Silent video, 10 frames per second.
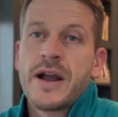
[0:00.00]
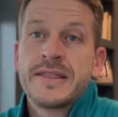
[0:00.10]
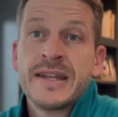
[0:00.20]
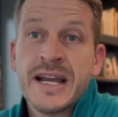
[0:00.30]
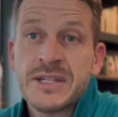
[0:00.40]
right,
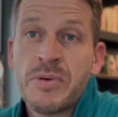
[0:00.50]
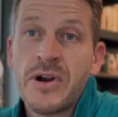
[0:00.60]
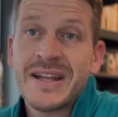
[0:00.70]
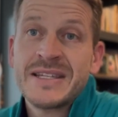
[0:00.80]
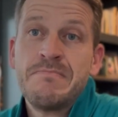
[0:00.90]
the next
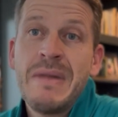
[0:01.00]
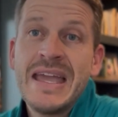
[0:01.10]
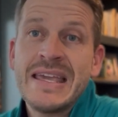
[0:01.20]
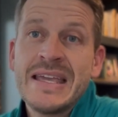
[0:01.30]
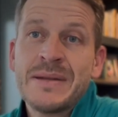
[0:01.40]
part is
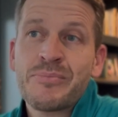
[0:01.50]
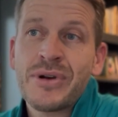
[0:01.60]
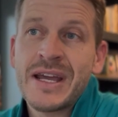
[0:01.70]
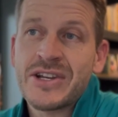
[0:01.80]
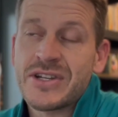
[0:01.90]
making
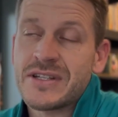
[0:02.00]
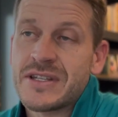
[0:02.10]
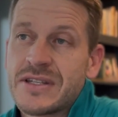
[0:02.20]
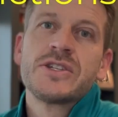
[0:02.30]
predictions.